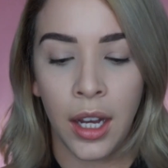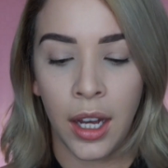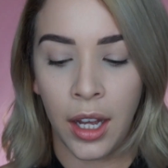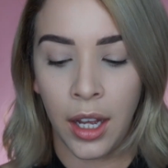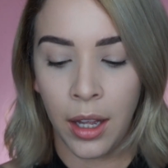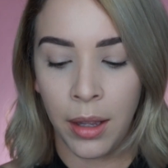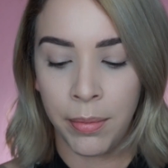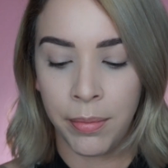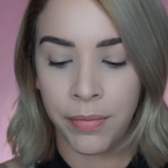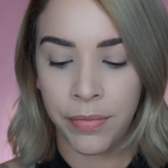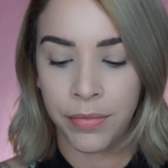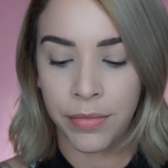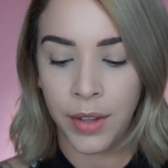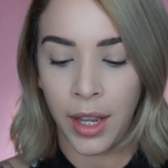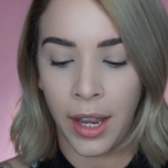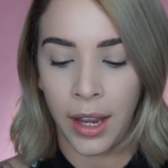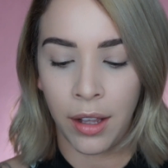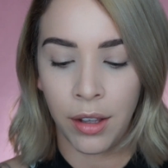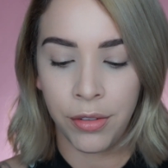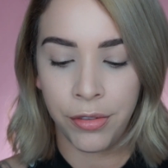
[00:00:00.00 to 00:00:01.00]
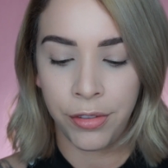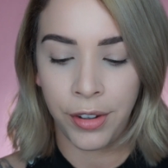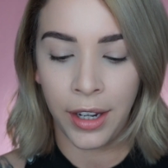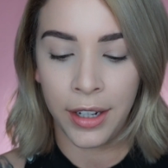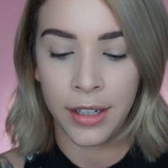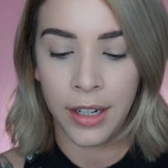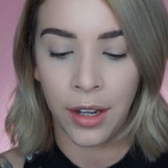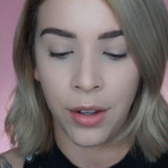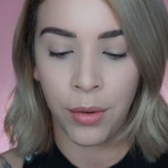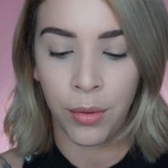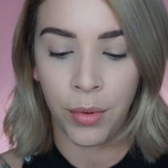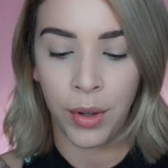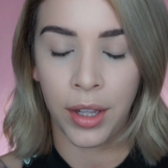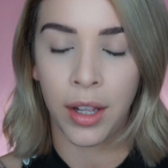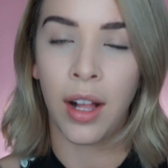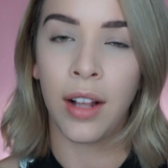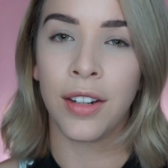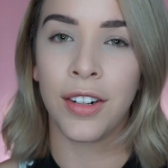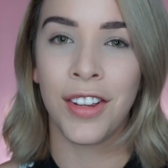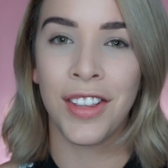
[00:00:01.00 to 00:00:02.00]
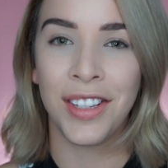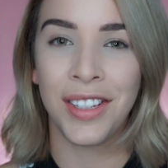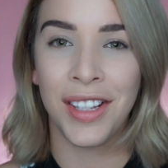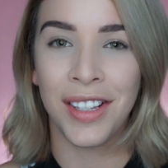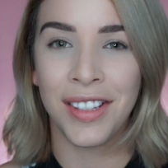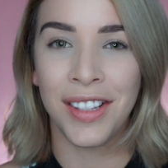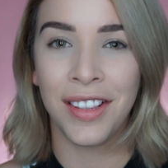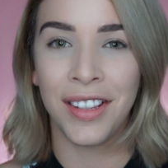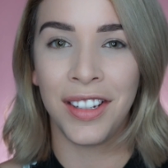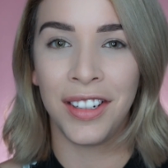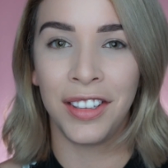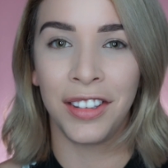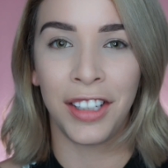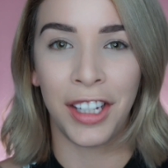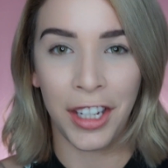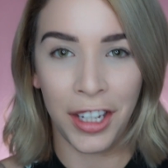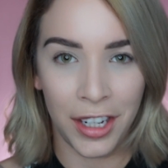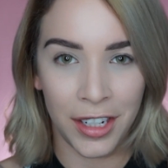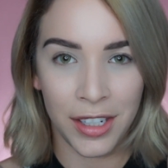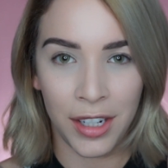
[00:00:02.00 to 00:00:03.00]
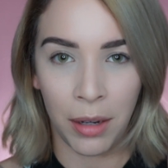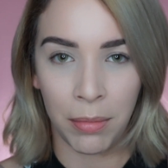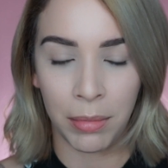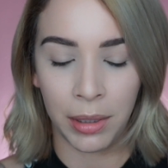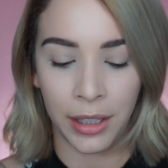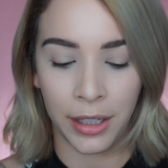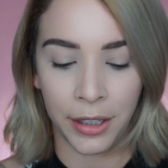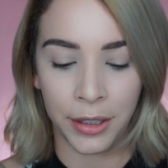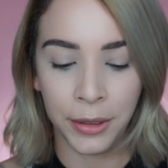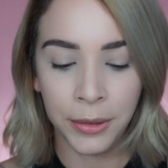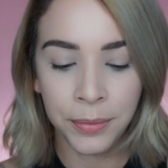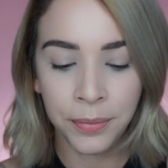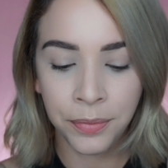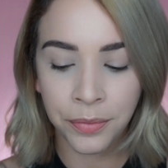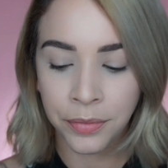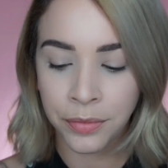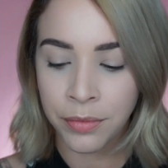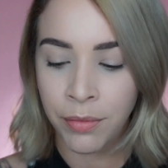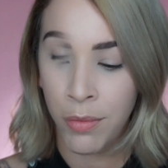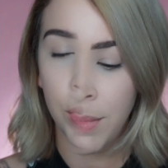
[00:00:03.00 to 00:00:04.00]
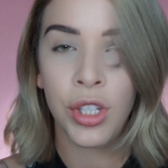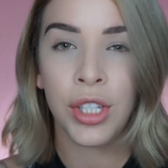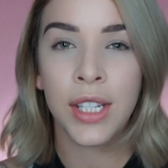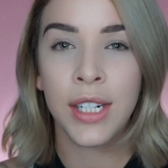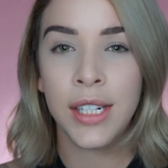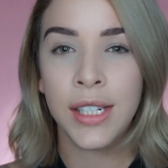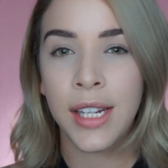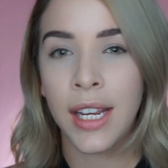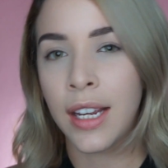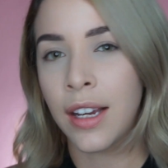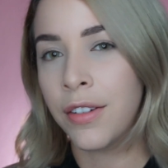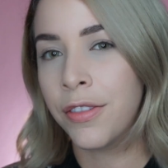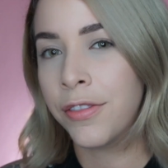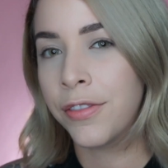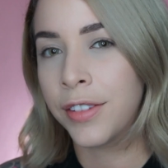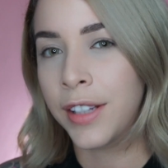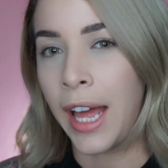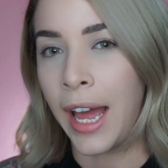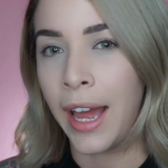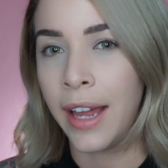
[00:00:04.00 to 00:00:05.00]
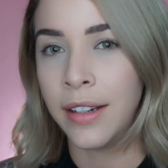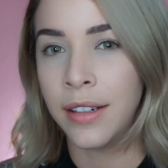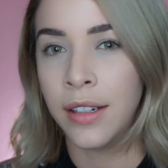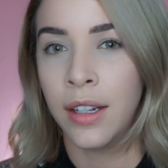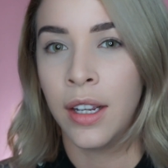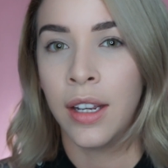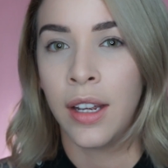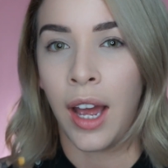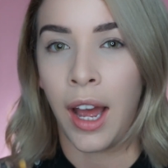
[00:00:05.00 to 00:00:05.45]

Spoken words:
I'll find out what color this is and then link it down below. So I'm just gonna take a flat